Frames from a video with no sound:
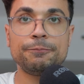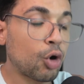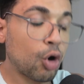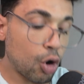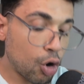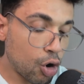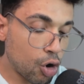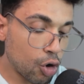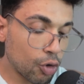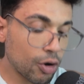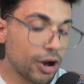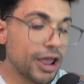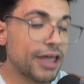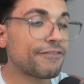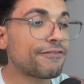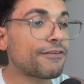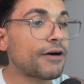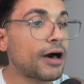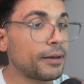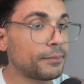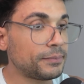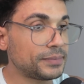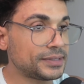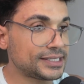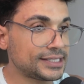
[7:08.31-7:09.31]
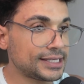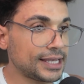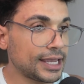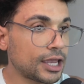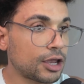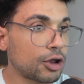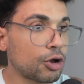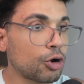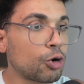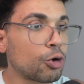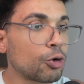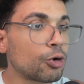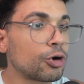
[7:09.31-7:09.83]
or if I'm sick
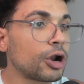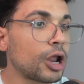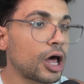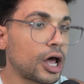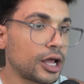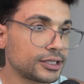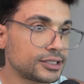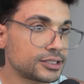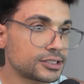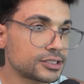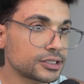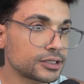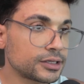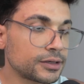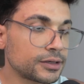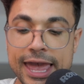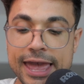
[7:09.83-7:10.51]
or not.